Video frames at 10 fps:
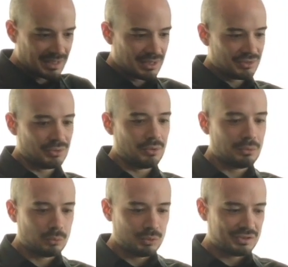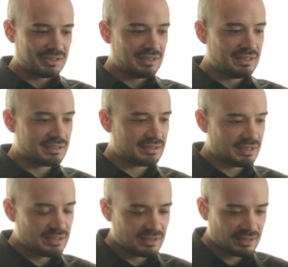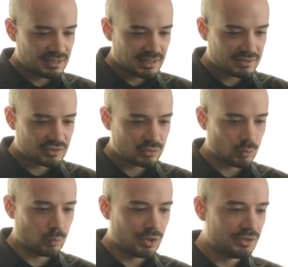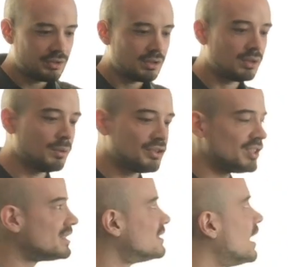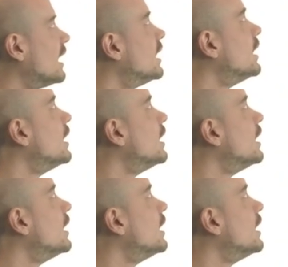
So we'll see this in the next one, which is that